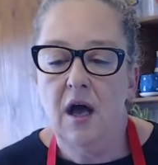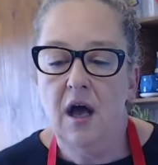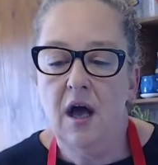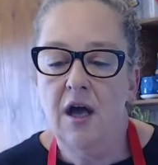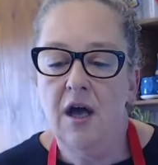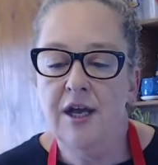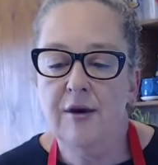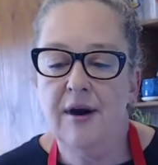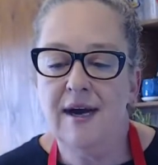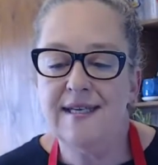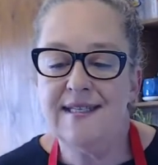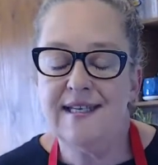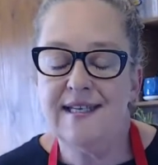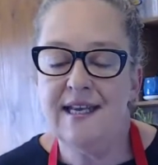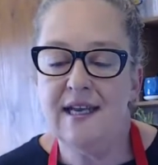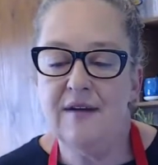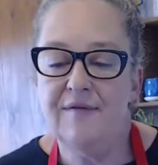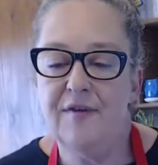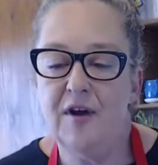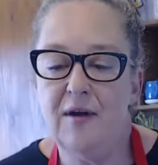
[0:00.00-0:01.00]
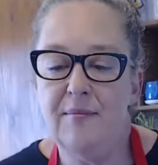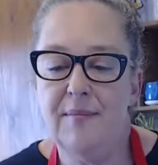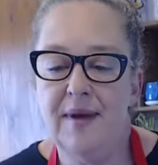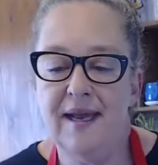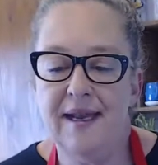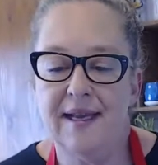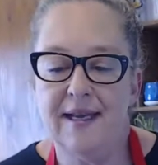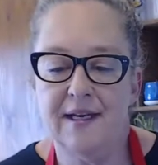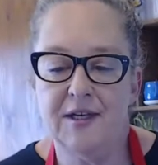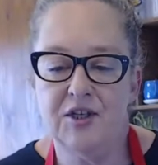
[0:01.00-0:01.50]
Oh, you're asking if I'm
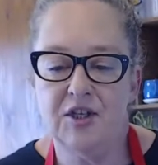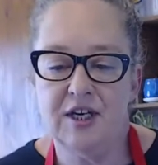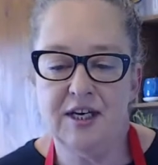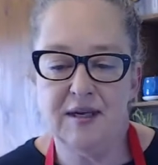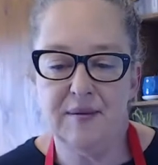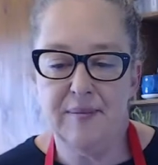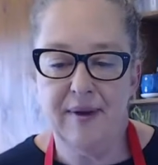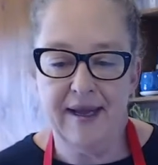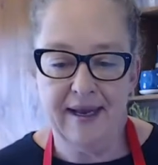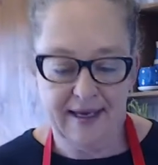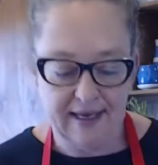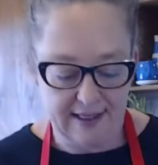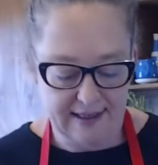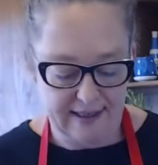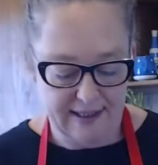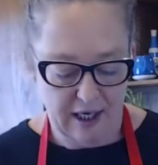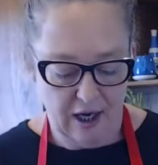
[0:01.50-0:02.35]
making chicken pancakes.